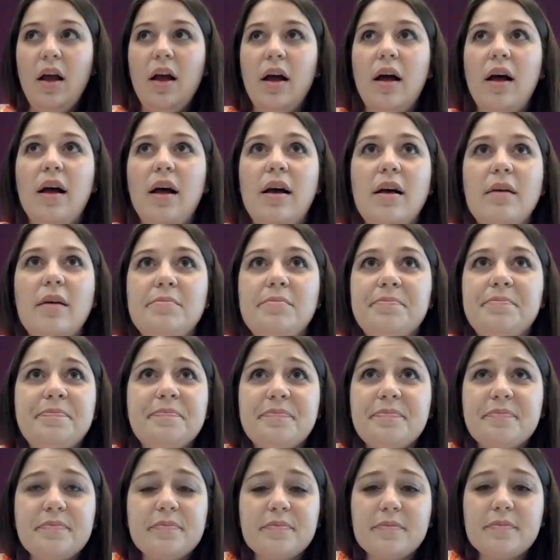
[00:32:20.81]
And
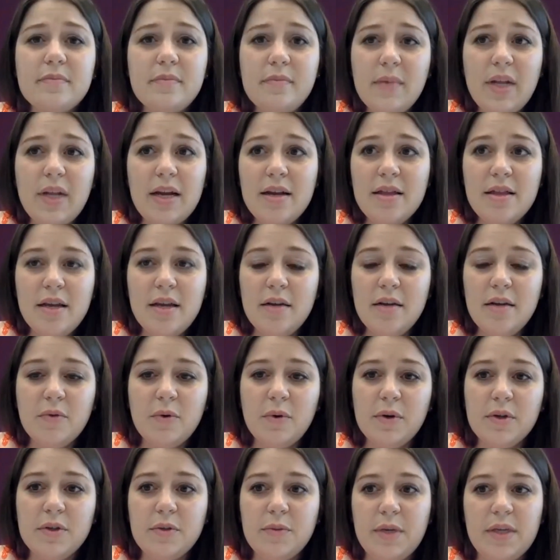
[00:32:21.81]
then of
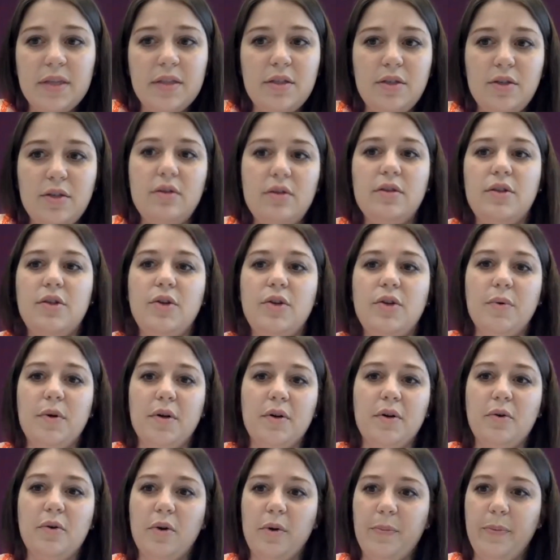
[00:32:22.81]
course we had students who were
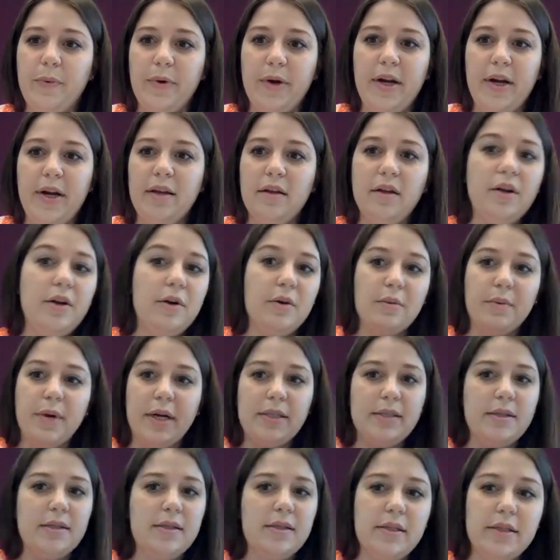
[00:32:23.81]
incorporating, you know,
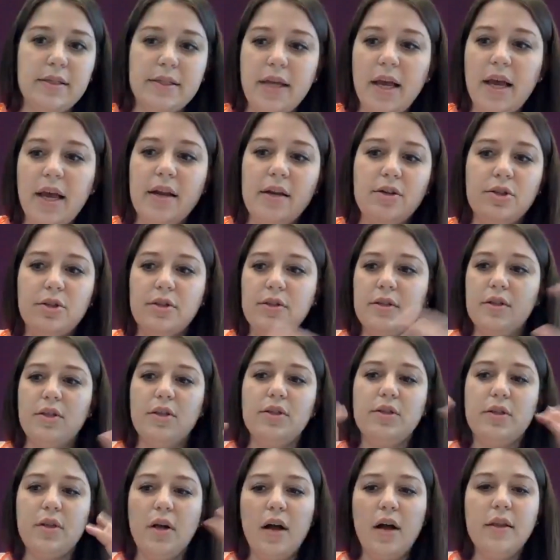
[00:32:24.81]
Raisin in the Sun and just
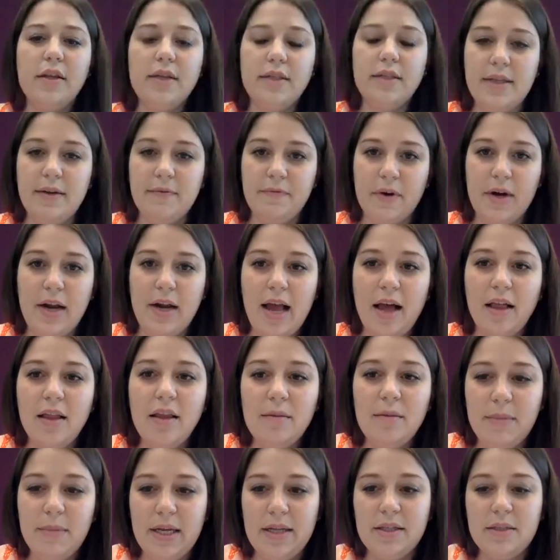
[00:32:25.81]
there's all these different
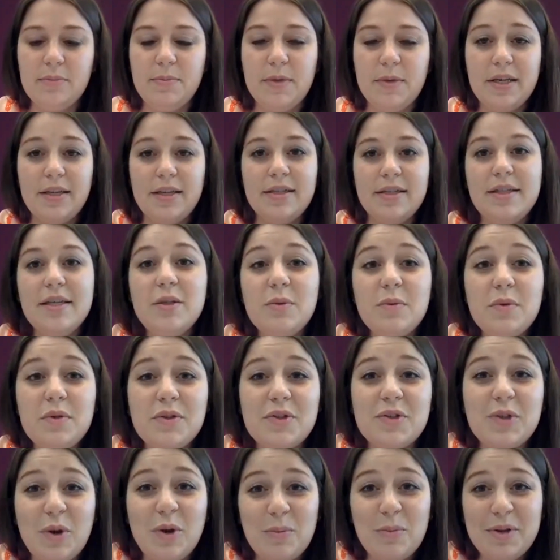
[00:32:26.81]
elements, because this
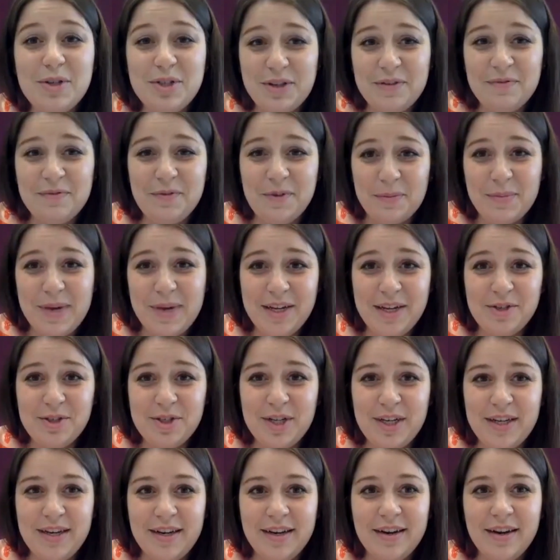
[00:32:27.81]
was so much
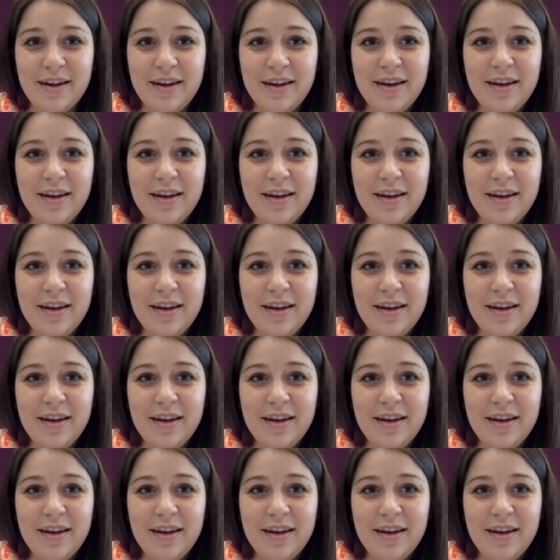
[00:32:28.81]
information